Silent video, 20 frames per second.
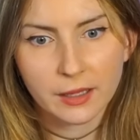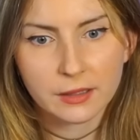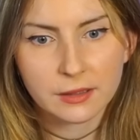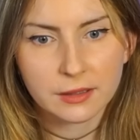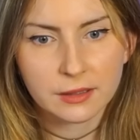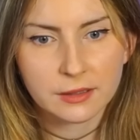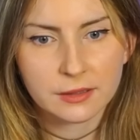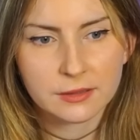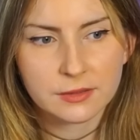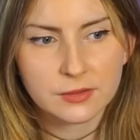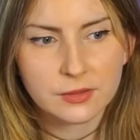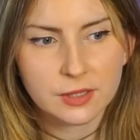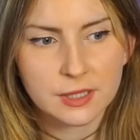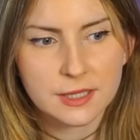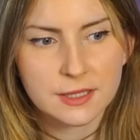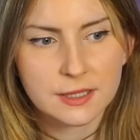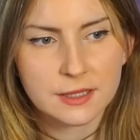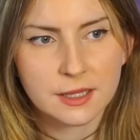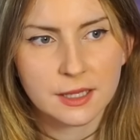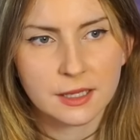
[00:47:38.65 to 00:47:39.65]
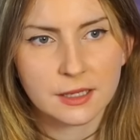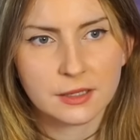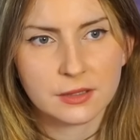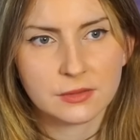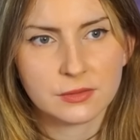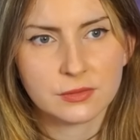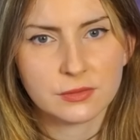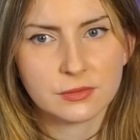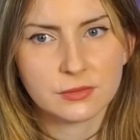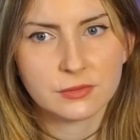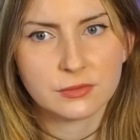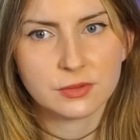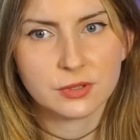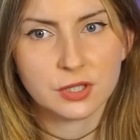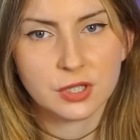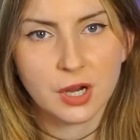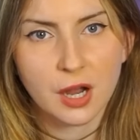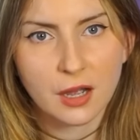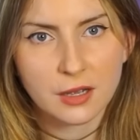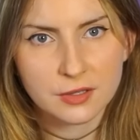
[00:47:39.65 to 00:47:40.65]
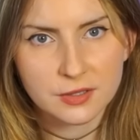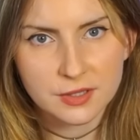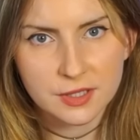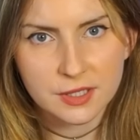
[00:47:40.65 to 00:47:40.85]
And it's crazy that Gus